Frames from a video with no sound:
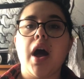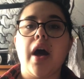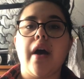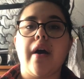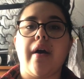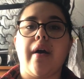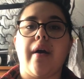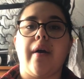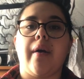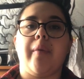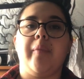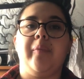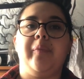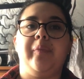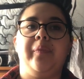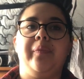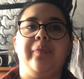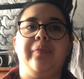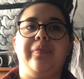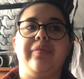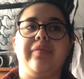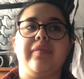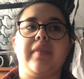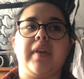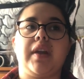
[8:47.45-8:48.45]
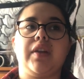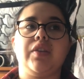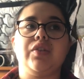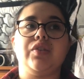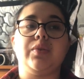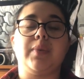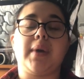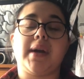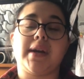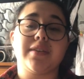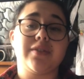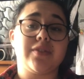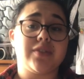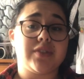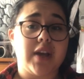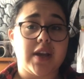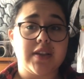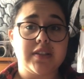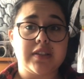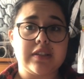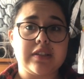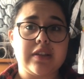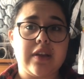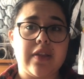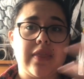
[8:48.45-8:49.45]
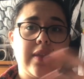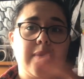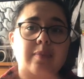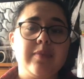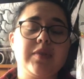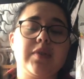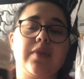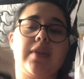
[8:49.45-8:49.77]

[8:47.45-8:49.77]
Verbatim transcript: and do exercises on them.